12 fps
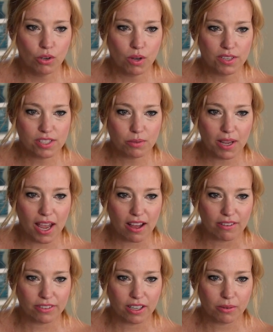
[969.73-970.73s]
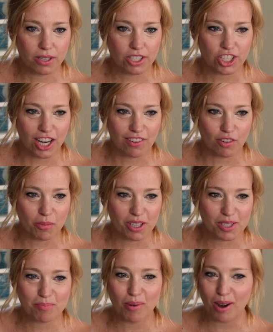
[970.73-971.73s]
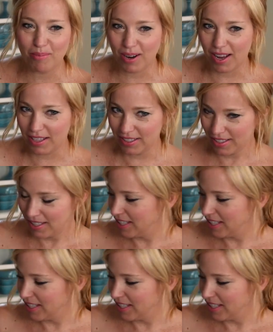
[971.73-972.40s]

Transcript: Who else do we have? I want to check everybody else. Barbara.